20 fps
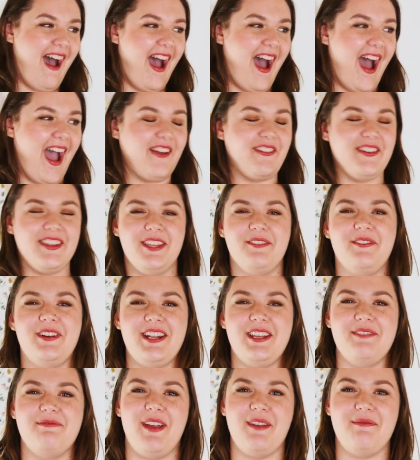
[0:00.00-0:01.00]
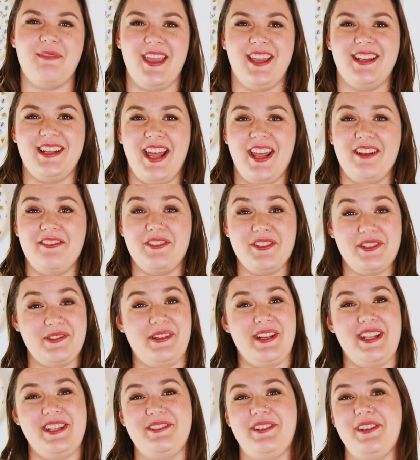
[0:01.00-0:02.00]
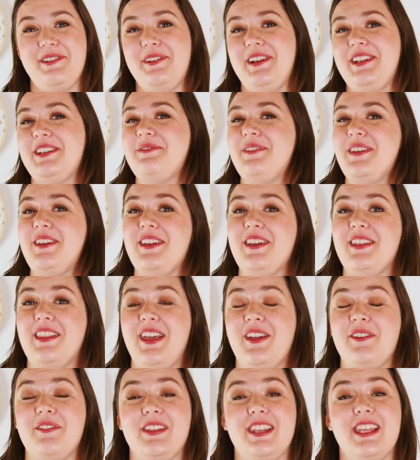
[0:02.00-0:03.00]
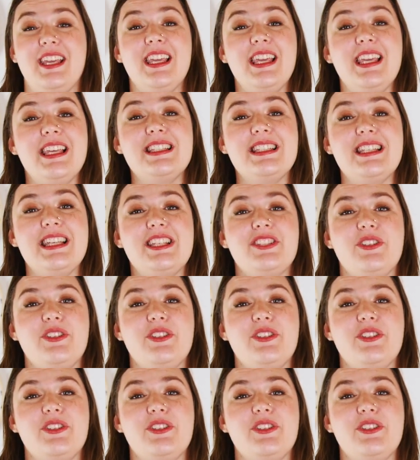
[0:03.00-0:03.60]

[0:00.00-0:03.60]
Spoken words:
I really wanted my Make 9 for 2021 to be like really easy.